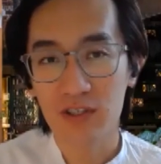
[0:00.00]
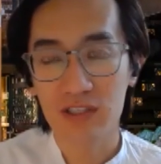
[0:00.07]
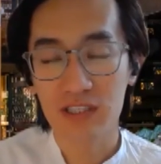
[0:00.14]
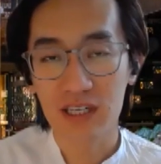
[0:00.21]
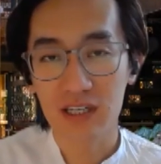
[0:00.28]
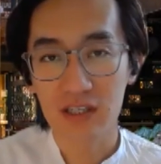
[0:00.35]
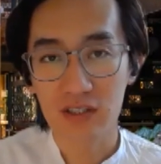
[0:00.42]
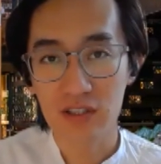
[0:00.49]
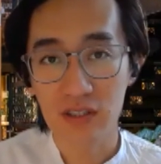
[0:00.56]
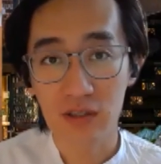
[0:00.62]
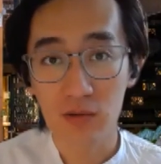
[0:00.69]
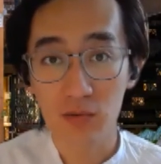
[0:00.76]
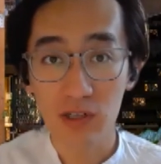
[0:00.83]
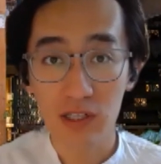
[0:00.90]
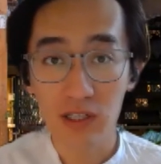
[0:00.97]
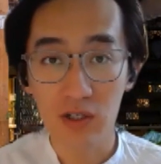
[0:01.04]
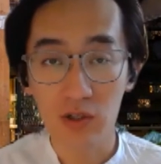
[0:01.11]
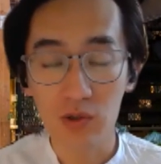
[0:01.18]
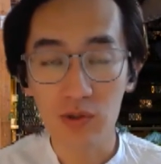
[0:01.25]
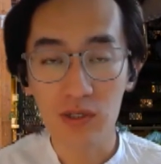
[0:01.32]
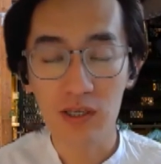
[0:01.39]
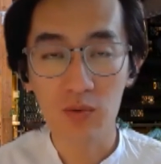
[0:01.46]
intelligence in a really
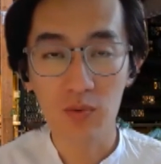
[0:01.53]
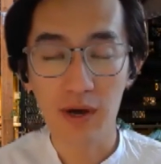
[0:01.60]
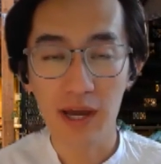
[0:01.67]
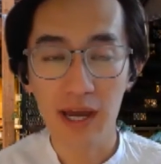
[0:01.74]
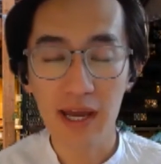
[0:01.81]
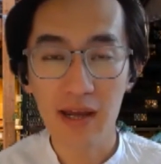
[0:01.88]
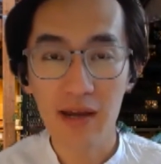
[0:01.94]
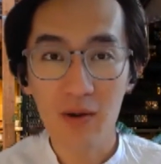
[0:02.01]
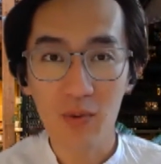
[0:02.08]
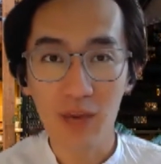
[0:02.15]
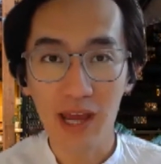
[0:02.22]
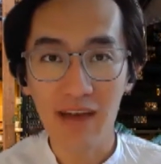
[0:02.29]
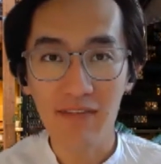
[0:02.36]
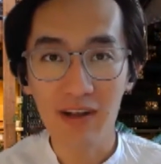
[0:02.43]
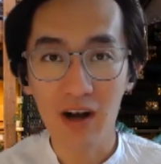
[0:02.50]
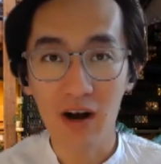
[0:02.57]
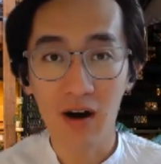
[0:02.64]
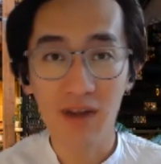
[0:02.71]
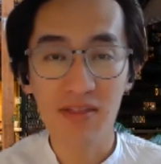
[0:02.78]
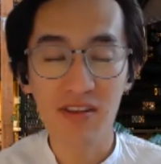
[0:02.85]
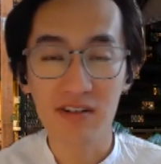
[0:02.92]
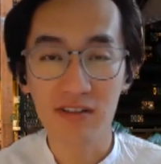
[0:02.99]
unique way. We have it
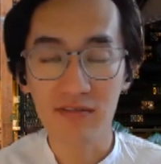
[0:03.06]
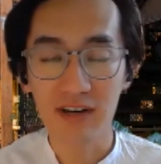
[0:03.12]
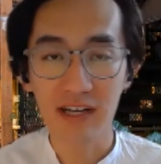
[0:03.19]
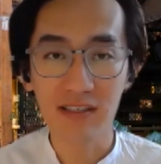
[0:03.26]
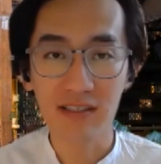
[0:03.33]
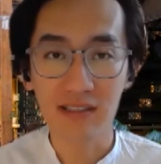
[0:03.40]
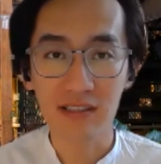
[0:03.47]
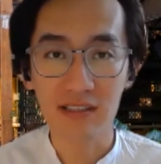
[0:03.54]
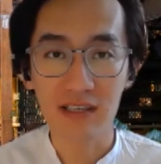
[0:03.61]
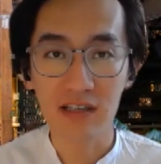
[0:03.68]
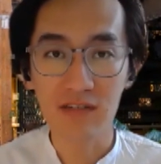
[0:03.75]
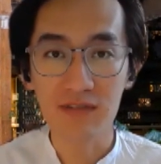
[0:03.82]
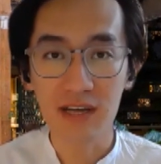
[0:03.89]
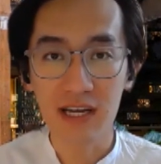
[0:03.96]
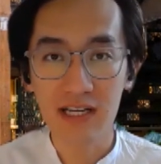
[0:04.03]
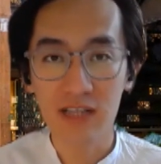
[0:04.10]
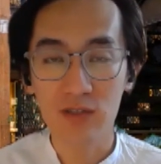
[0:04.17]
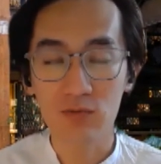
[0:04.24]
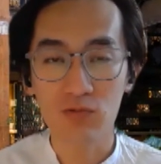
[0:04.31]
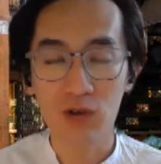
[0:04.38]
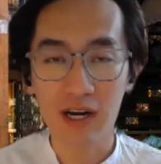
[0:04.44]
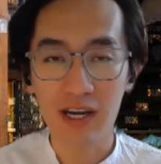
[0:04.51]
on the device itself, and it's
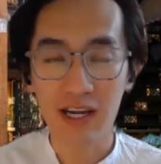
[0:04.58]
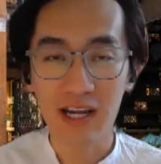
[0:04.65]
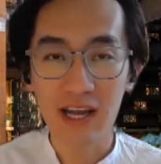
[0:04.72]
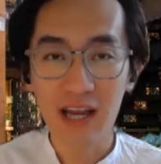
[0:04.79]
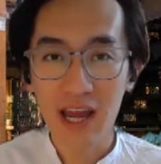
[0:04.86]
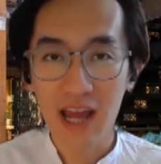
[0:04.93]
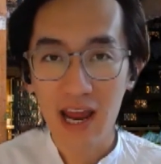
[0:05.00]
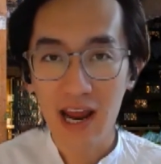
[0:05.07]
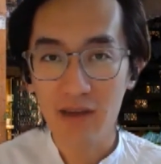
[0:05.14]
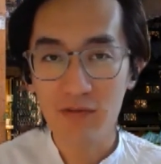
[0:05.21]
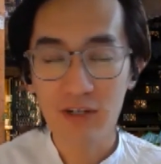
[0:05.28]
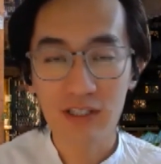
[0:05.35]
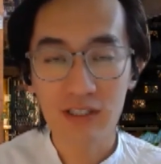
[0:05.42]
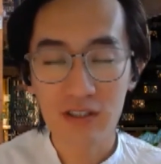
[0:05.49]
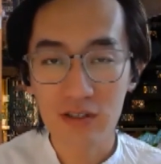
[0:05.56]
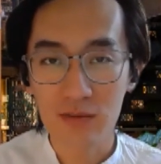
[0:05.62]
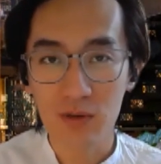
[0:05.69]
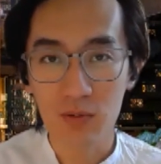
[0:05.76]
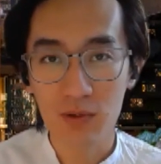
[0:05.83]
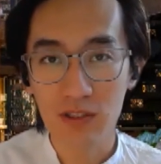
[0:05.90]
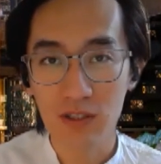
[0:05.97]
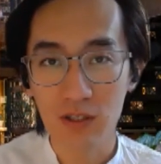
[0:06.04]
running every single
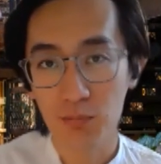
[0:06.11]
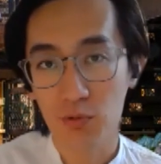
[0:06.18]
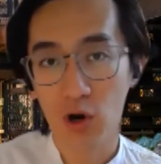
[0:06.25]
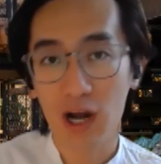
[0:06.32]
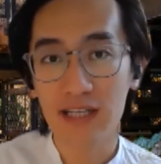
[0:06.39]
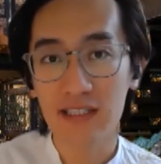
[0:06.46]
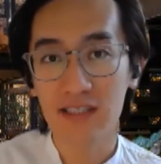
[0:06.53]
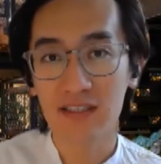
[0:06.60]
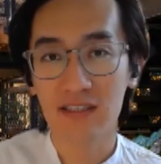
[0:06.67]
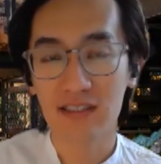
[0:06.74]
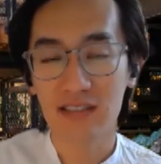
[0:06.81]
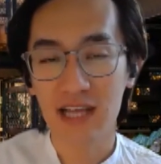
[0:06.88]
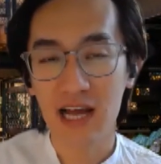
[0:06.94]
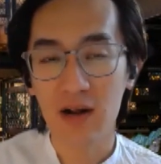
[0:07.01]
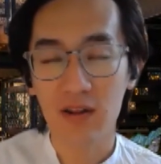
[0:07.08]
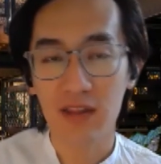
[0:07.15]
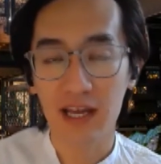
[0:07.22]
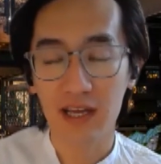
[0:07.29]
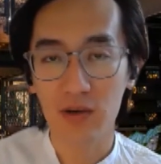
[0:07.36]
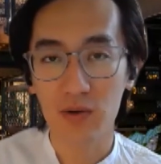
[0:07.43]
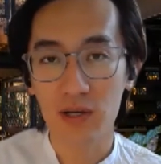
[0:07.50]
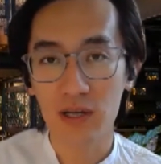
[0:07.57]
moment to process the sound that
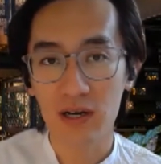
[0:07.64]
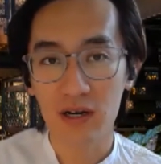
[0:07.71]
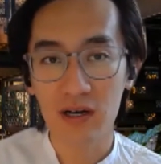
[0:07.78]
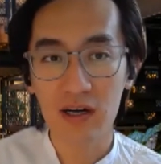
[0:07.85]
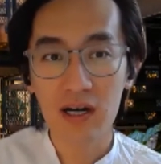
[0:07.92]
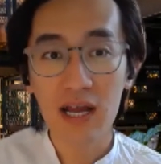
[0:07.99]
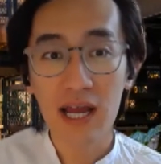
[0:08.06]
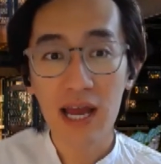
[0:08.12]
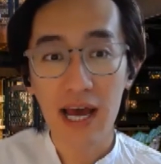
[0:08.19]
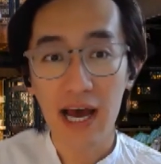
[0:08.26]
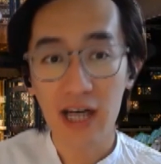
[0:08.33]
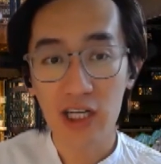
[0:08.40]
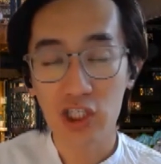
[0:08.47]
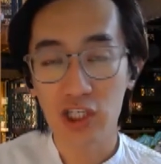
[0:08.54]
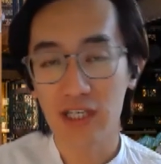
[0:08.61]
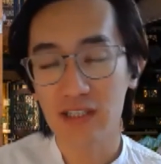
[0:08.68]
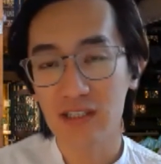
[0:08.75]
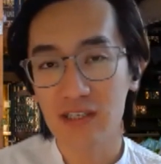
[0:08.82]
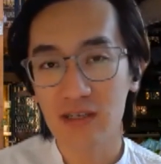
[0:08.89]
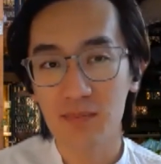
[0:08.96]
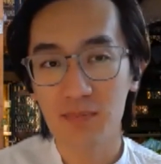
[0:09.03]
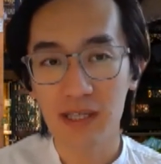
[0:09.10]
you hear, adjust
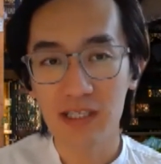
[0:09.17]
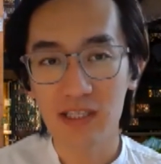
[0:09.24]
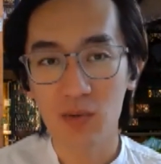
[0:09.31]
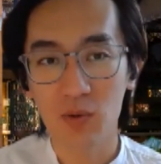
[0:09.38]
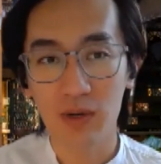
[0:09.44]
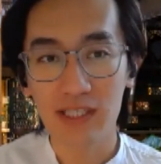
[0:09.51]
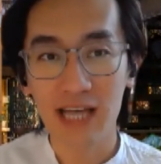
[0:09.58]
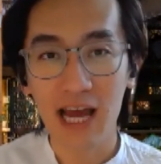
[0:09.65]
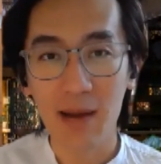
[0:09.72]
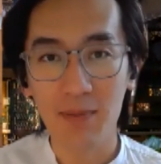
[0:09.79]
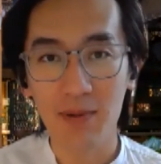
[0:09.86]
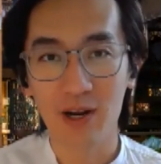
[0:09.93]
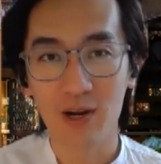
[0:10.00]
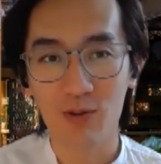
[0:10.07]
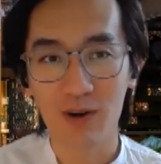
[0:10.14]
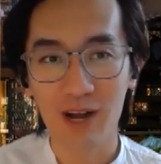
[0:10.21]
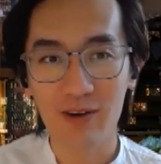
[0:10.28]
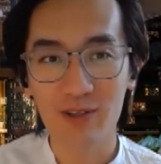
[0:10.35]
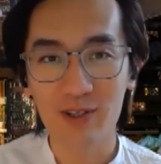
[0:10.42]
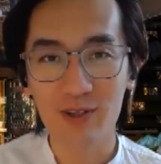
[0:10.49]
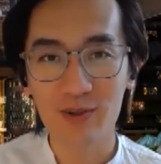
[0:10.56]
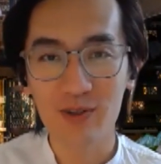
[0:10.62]
it based on what's happening around
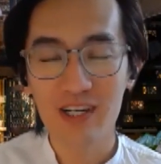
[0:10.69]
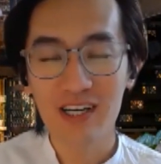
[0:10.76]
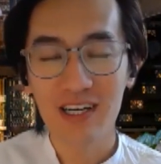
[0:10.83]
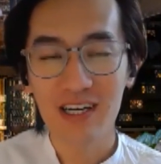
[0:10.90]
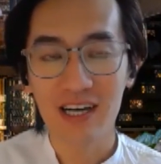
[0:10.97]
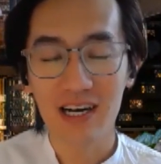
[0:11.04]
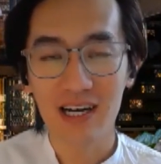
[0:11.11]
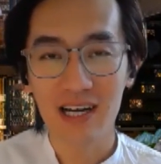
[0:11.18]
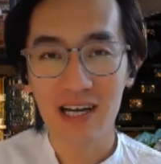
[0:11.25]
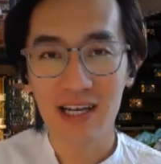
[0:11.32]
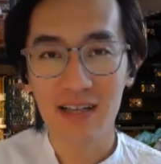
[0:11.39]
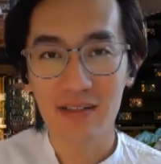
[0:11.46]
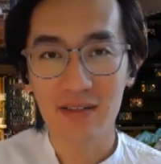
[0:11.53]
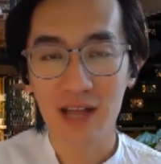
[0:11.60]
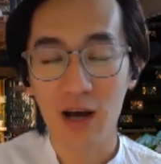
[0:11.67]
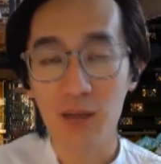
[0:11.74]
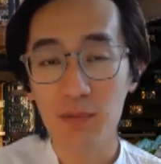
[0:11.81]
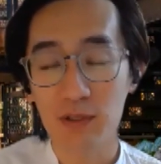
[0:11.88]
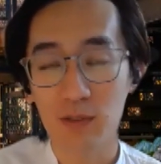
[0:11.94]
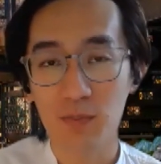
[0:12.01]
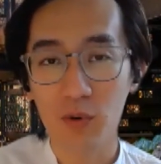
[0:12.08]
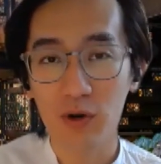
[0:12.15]
you, uh, and help
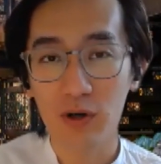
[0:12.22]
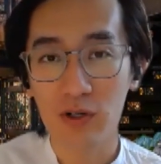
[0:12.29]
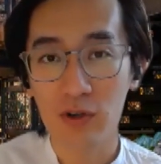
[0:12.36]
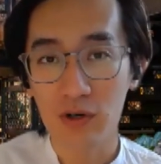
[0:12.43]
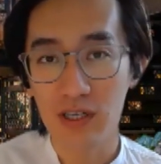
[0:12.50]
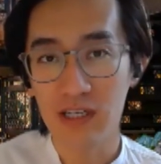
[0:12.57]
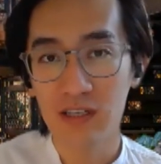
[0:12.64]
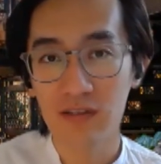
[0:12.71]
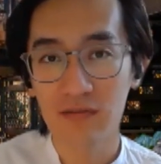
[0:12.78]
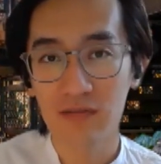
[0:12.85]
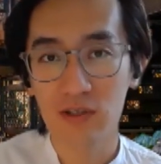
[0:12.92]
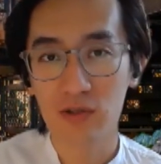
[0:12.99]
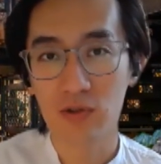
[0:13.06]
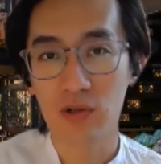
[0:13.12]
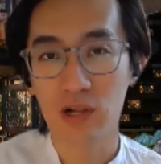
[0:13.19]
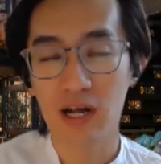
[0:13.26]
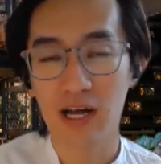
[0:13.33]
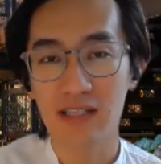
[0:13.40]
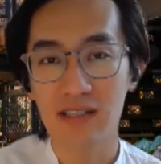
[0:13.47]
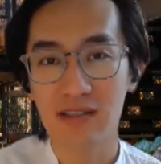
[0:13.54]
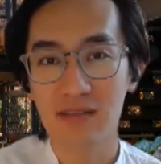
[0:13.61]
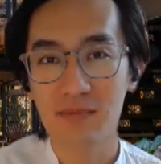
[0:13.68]
support your
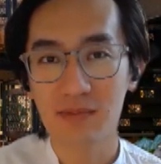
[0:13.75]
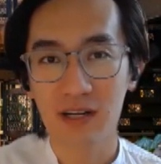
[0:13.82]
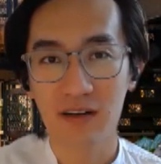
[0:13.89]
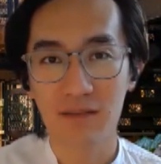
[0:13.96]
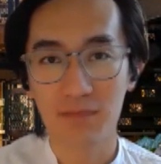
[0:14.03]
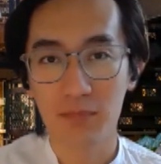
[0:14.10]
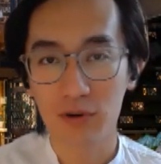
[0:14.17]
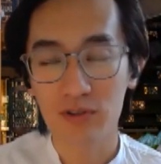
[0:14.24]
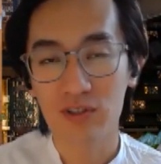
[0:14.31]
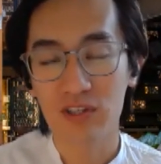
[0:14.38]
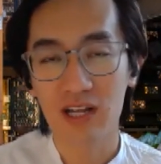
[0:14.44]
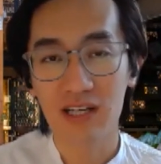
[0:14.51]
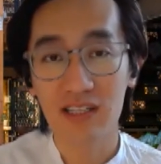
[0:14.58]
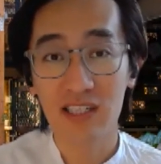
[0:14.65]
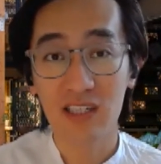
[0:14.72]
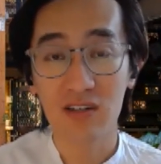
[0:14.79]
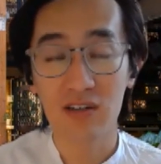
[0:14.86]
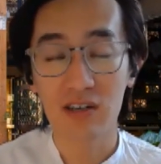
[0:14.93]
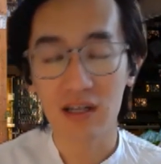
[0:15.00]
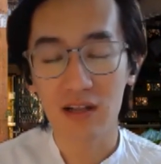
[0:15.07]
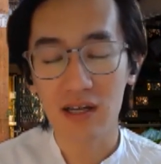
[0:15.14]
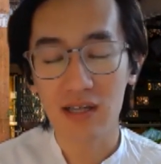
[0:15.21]
individualized, kind of personalized
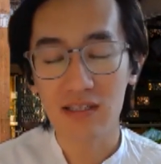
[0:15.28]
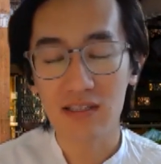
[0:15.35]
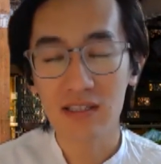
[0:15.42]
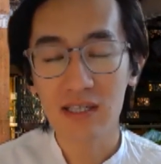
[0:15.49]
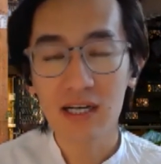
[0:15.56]
hearing loss.